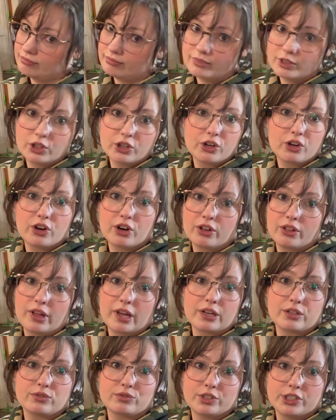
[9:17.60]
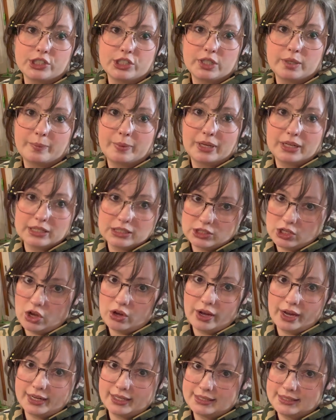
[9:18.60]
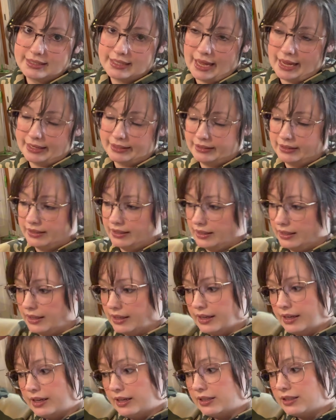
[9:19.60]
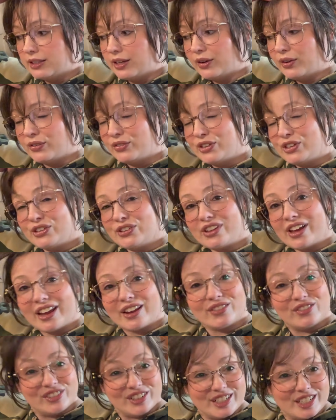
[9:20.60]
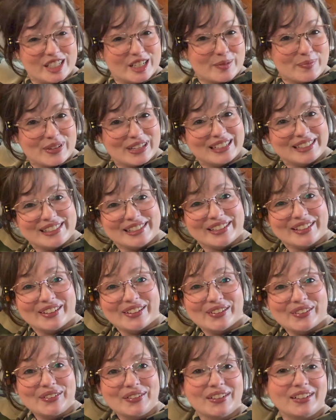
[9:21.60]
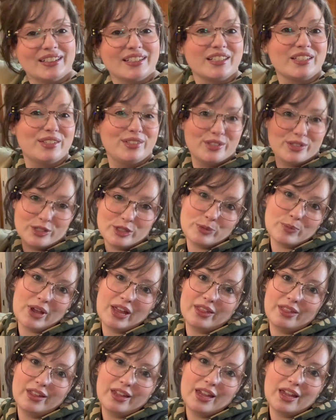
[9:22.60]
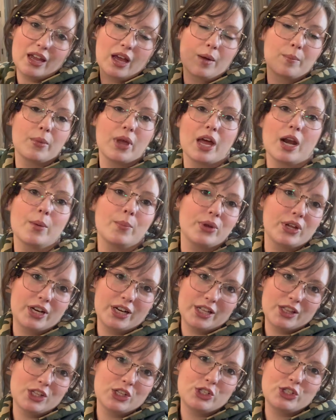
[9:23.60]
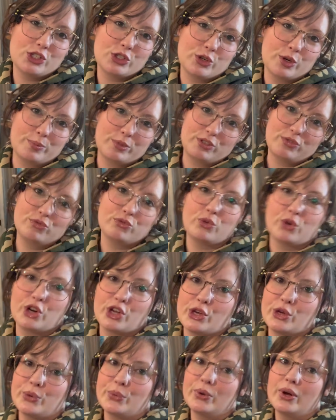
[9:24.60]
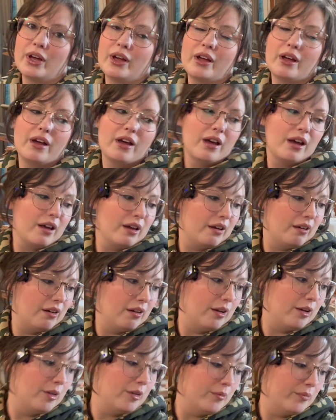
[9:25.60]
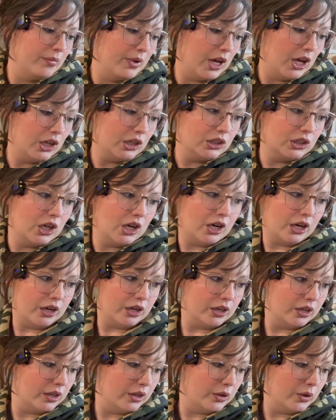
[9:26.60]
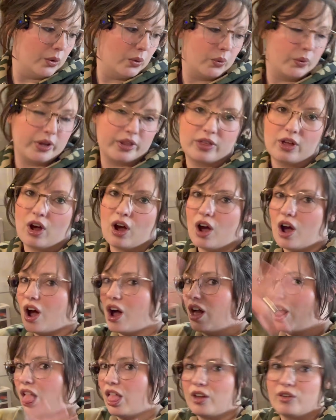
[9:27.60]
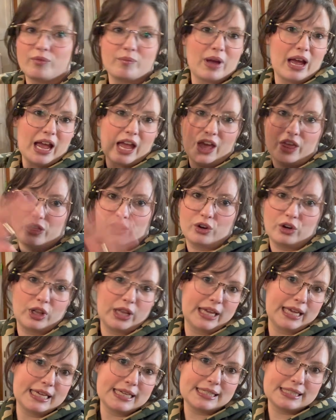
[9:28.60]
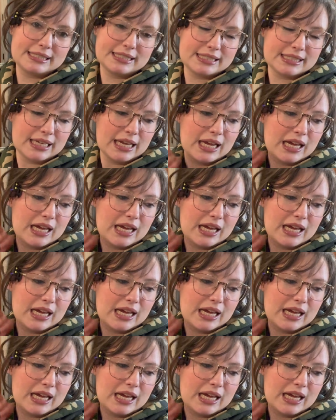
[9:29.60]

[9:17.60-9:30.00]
your girl likes free shipping is all I can say. So if you like free shipping too, use my link. I'm gonna put it in the description for you, along with all of my other links.